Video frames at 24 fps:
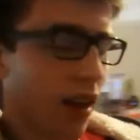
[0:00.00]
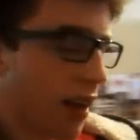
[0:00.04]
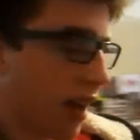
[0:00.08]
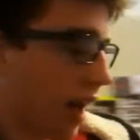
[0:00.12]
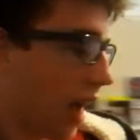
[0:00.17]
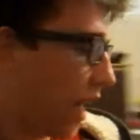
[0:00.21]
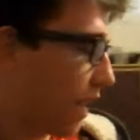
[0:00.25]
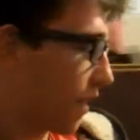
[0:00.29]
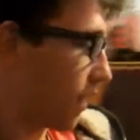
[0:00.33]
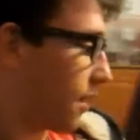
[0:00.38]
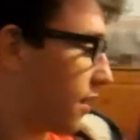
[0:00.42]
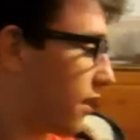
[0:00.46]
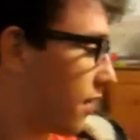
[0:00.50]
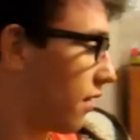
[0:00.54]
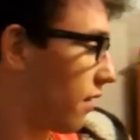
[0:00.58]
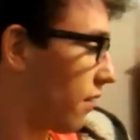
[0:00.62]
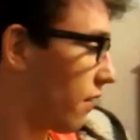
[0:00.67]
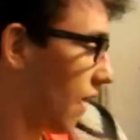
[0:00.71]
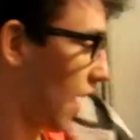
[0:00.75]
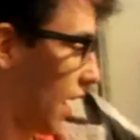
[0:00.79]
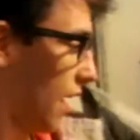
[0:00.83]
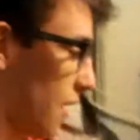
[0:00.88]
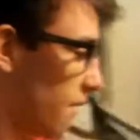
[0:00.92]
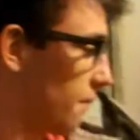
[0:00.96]
Can
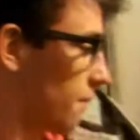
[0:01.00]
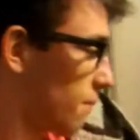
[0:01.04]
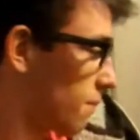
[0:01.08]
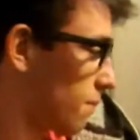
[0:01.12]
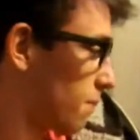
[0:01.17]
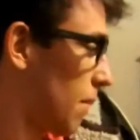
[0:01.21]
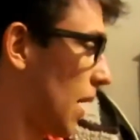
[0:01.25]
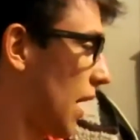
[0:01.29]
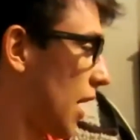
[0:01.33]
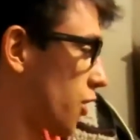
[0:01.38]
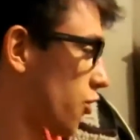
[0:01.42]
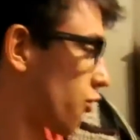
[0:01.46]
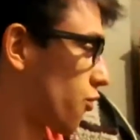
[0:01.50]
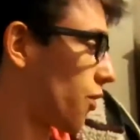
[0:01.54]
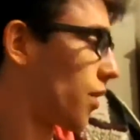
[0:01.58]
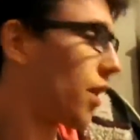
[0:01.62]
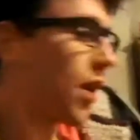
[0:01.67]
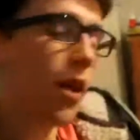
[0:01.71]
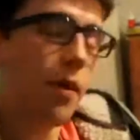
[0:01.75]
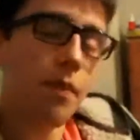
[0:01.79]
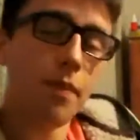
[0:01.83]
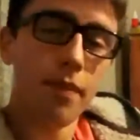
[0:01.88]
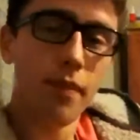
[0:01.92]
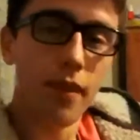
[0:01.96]
that
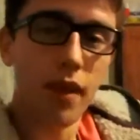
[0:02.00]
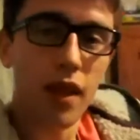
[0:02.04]
battery